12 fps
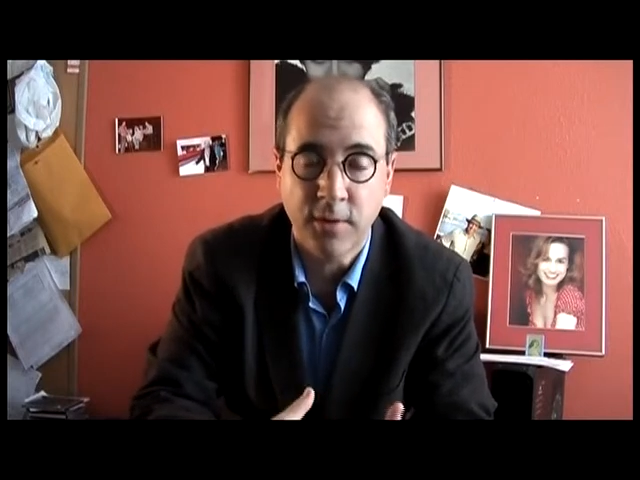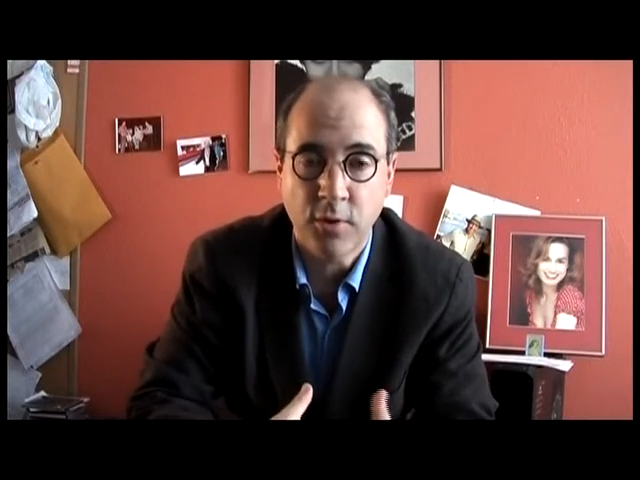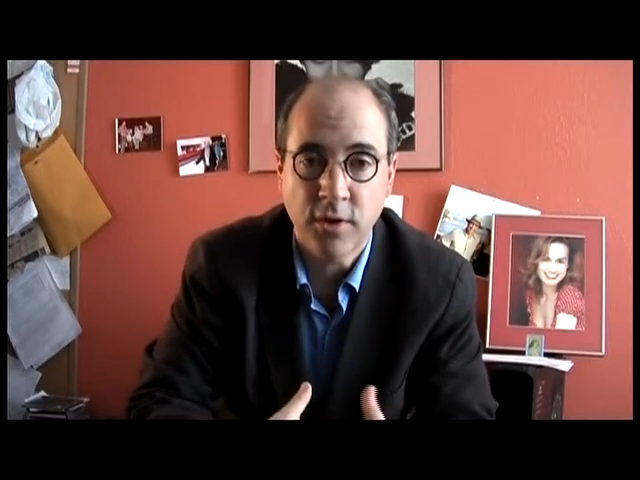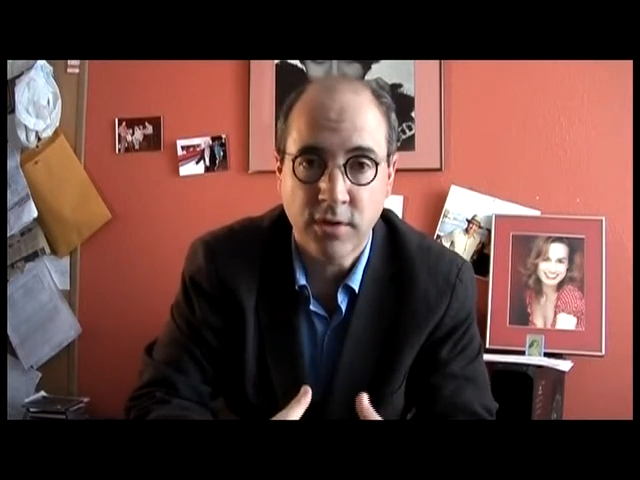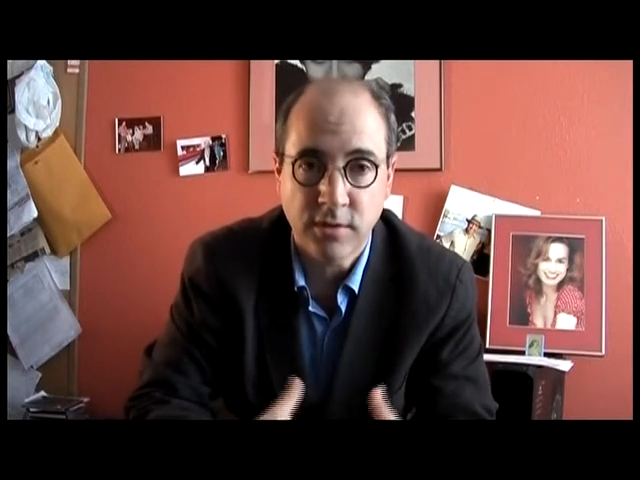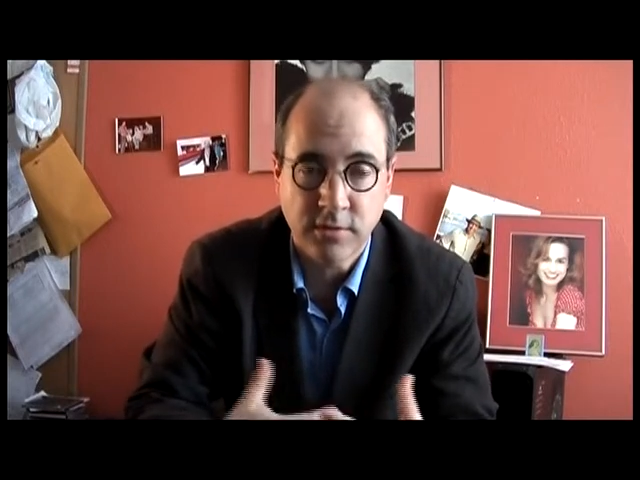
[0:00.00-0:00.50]
I
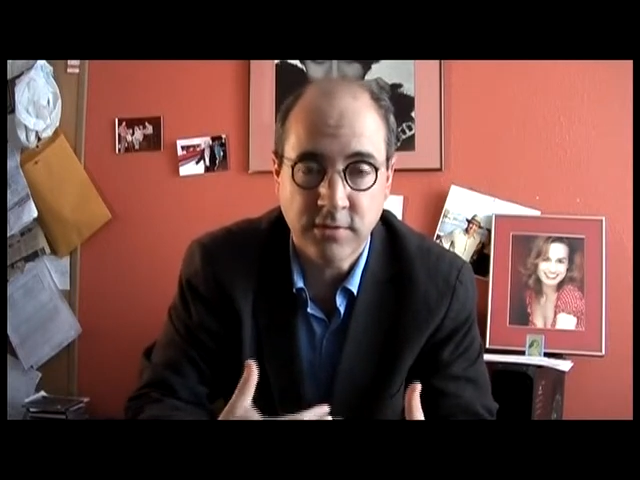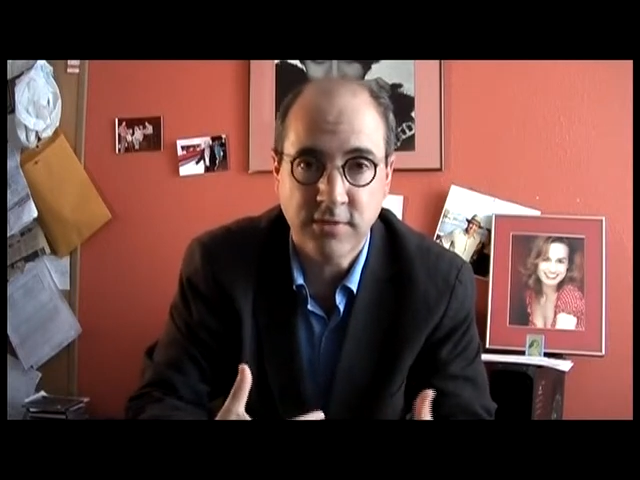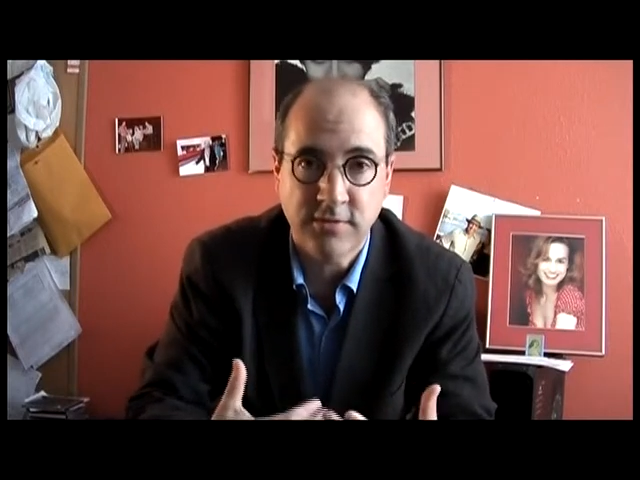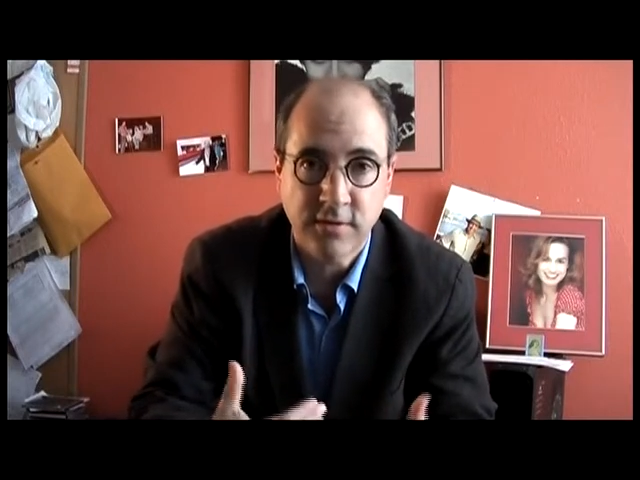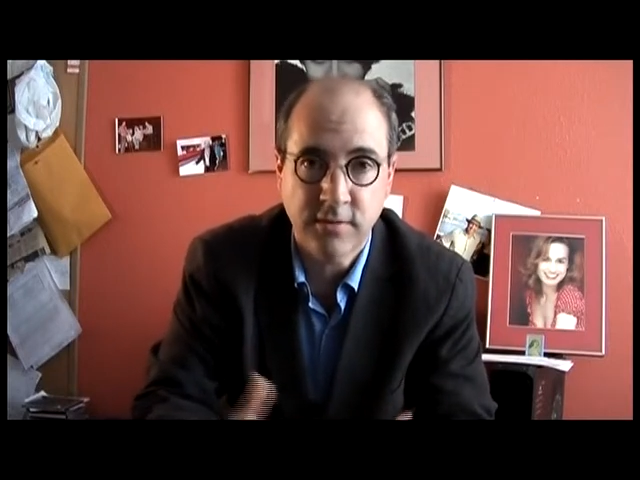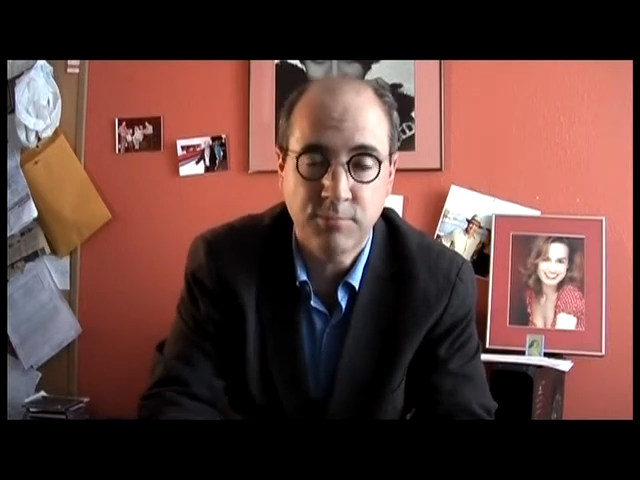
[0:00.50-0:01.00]
want you to
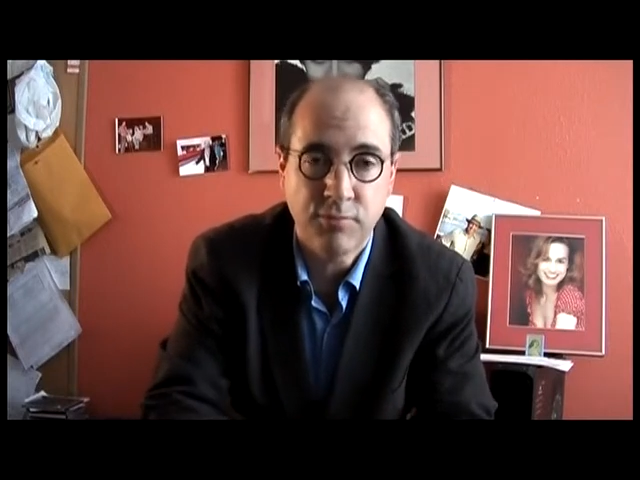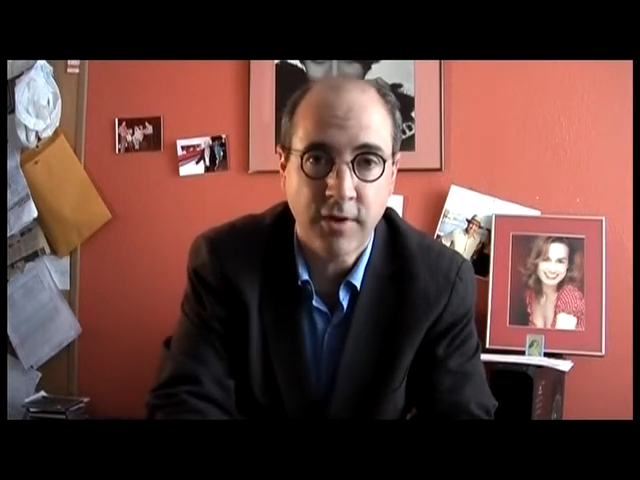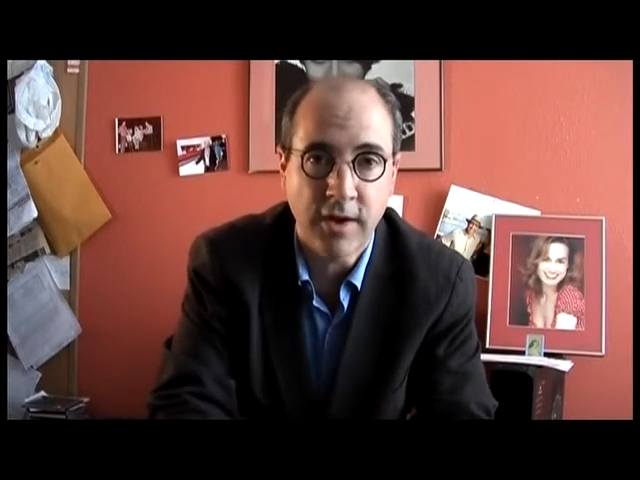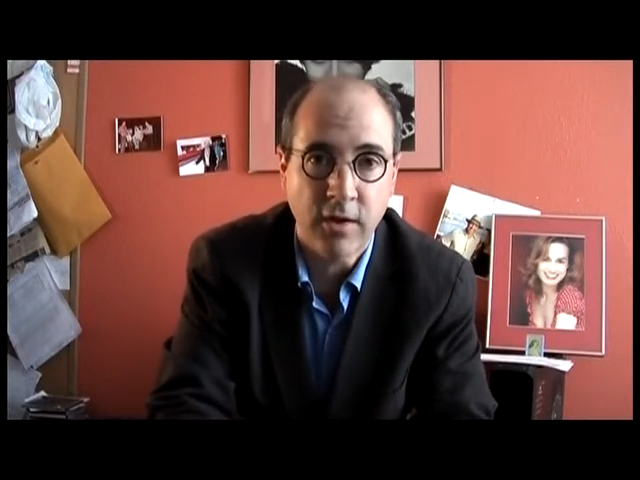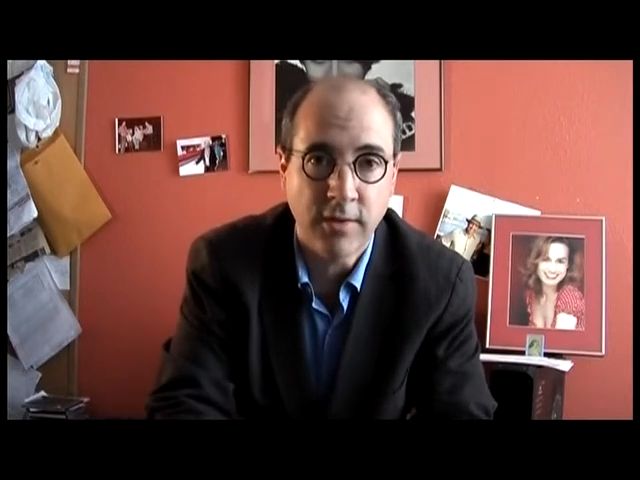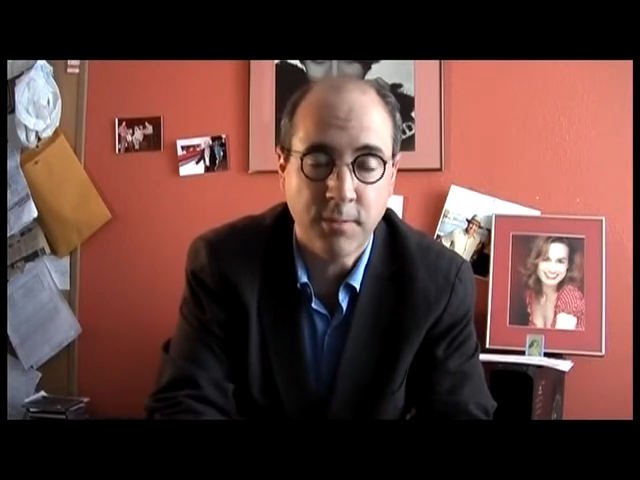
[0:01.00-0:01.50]
just
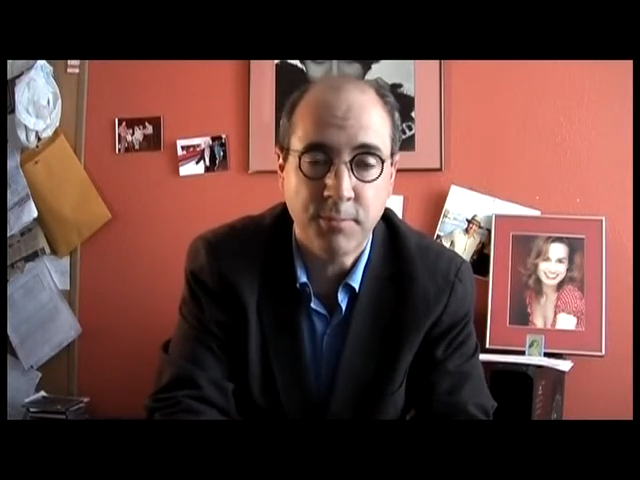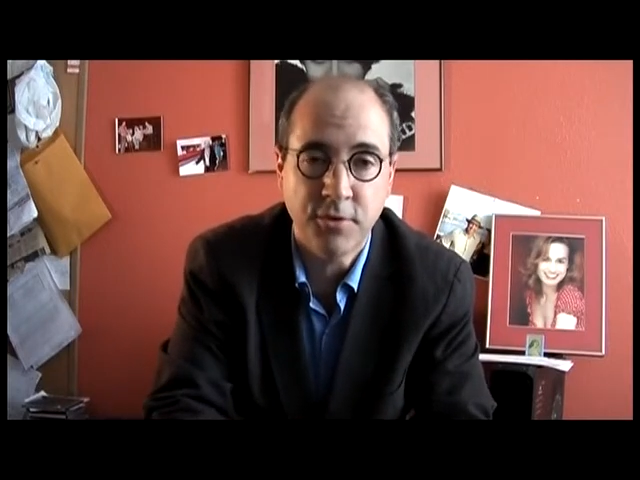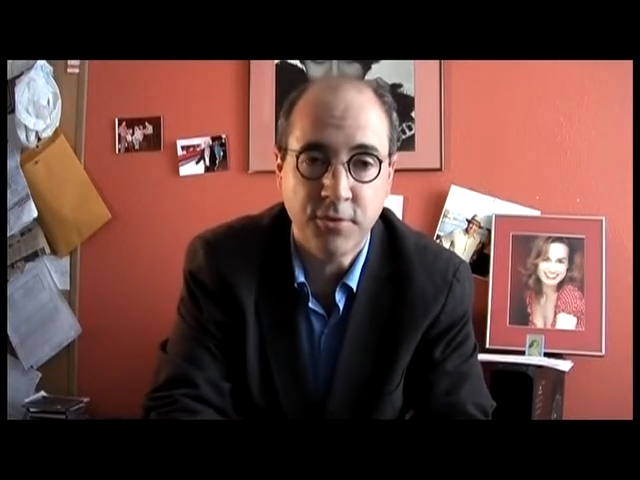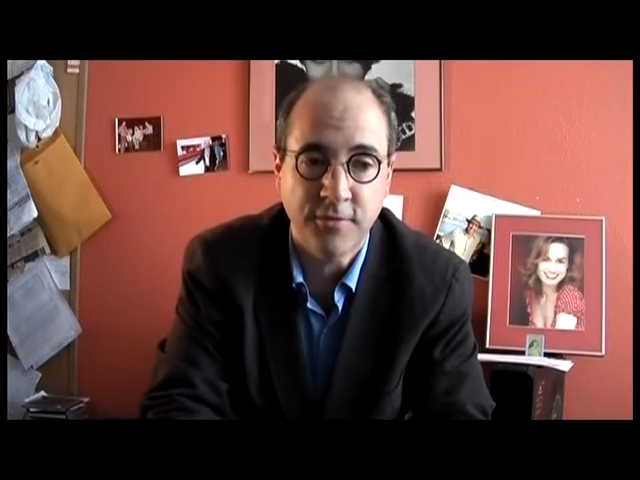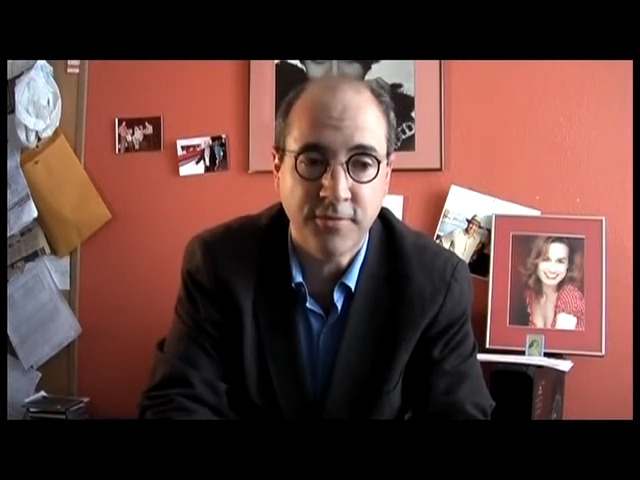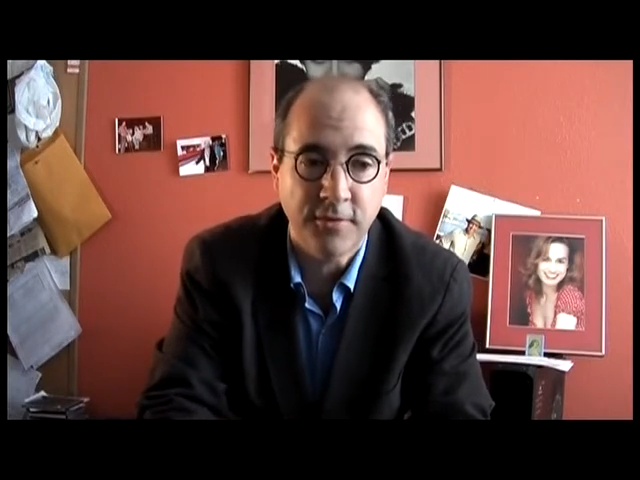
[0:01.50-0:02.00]
bring on the
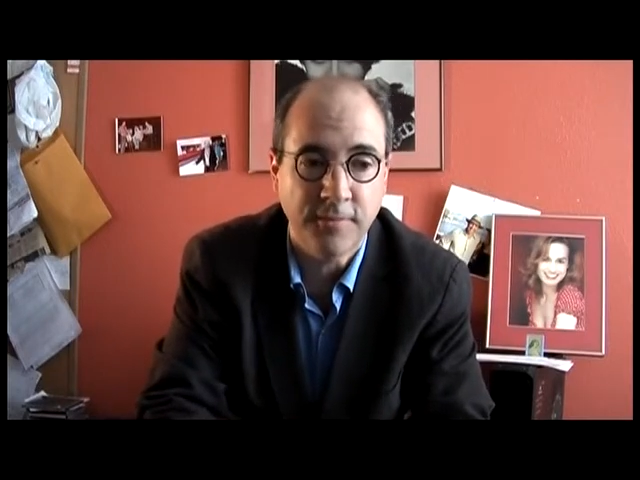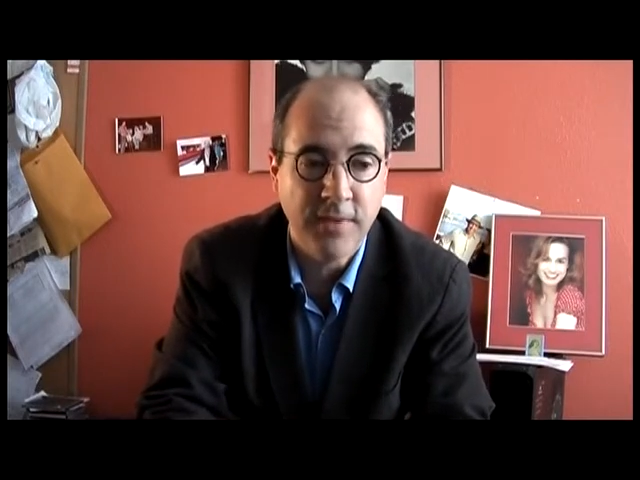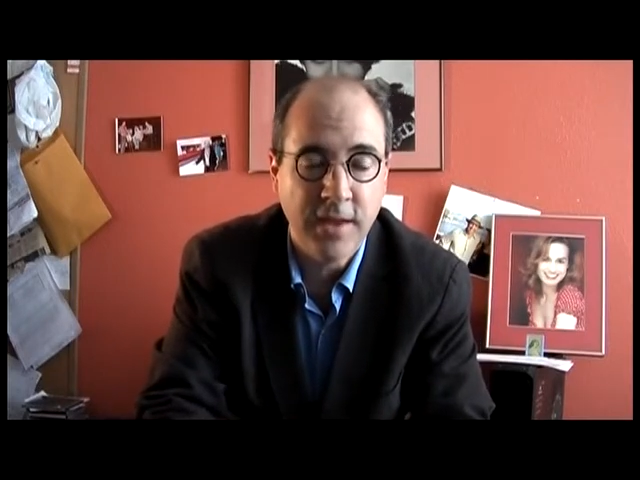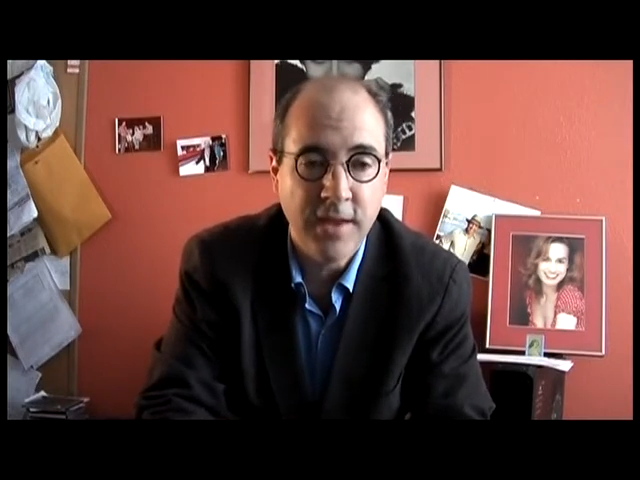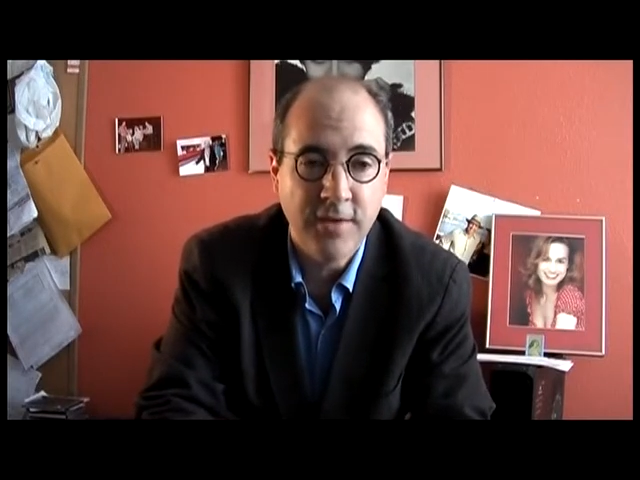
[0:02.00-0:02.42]
beautiful